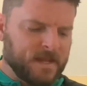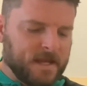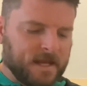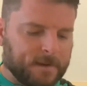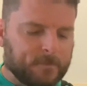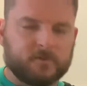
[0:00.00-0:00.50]

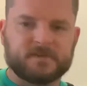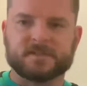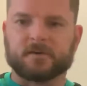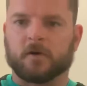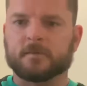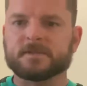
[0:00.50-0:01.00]
He moves his
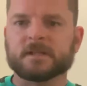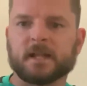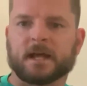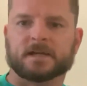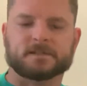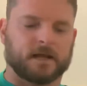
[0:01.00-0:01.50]
arms and
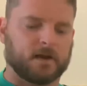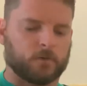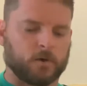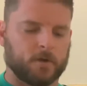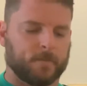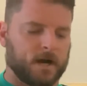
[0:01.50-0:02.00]
legs like a
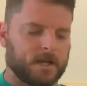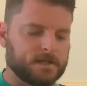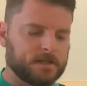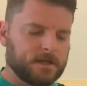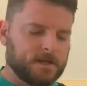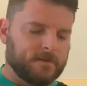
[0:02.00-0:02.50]
robot.
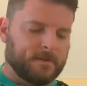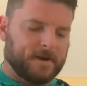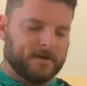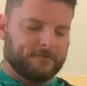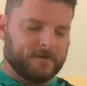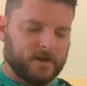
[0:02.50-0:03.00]
They
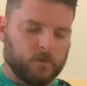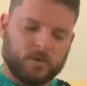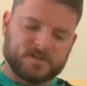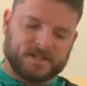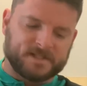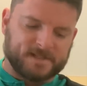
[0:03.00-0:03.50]
make a funny
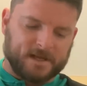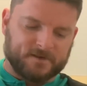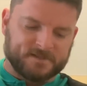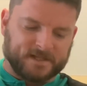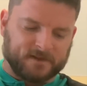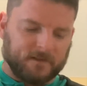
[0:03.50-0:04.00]
whizzing sound
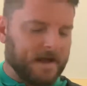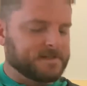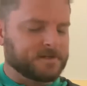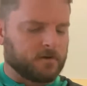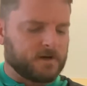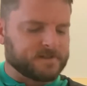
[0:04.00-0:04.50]
as he glides
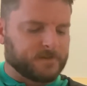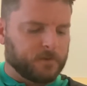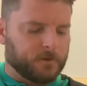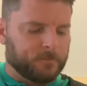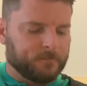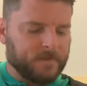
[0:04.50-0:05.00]
across the
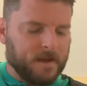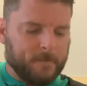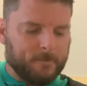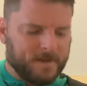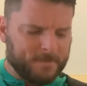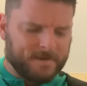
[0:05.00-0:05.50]
room.
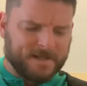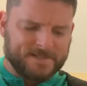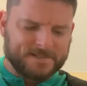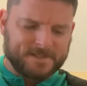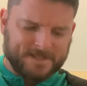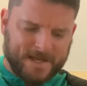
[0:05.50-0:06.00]
Pete
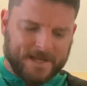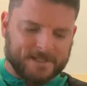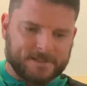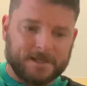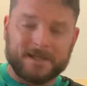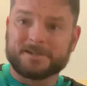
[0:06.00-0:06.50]
begins to
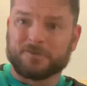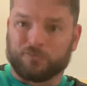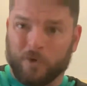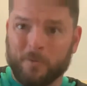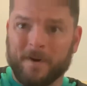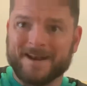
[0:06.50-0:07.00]
dance. It's a
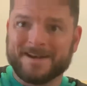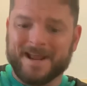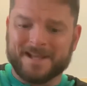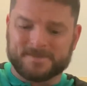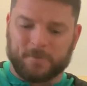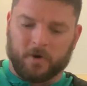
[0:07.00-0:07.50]
robot
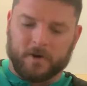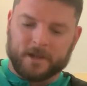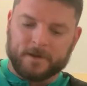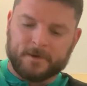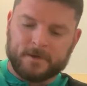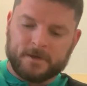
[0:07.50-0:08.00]
dance party.